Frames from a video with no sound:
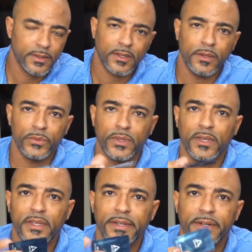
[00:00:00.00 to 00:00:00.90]
comes with the
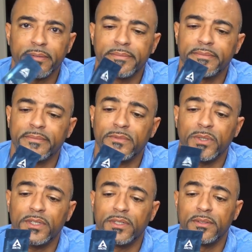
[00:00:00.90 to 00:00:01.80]
cleaner,
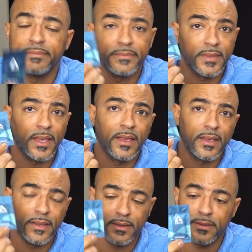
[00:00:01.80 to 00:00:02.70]
which
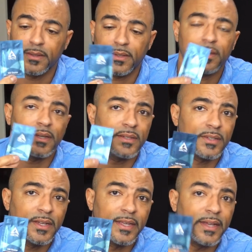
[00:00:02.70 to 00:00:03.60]
I'll
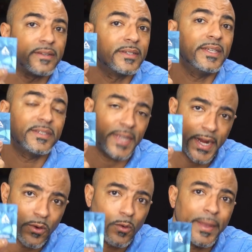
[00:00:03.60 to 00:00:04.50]
say it again, it's
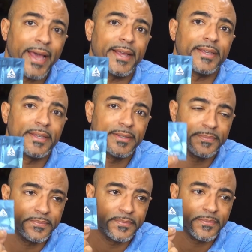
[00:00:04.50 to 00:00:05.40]
aromatic.
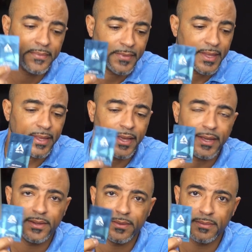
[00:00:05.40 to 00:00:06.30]
I
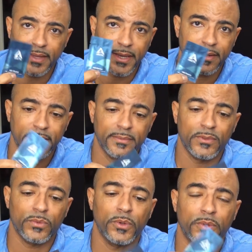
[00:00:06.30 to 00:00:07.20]
had to I had to
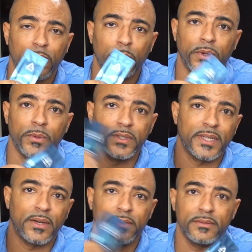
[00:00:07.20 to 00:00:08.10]
throw the open ones
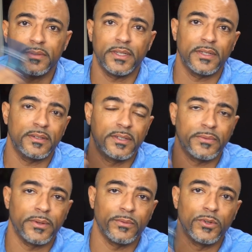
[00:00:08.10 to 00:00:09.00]
out in a
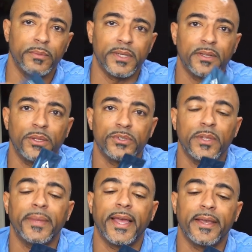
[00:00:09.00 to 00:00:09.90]
different room and close the
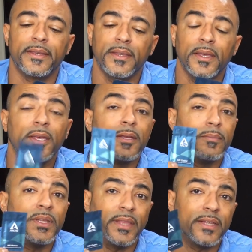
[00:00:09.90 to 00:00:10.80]
bag,
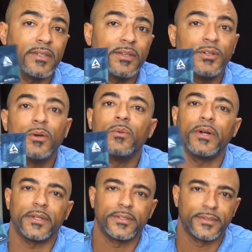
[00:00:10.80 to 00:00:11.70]
but that's how you know it
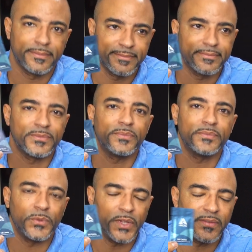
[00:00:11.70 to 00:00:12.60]
works,
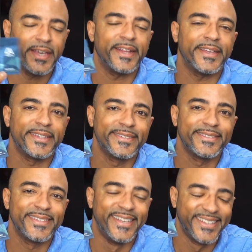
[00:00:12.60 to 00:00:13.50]
when you have a
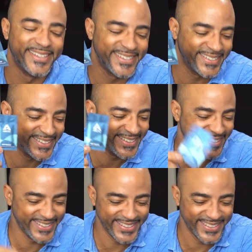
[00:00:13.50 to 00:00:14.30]
headache.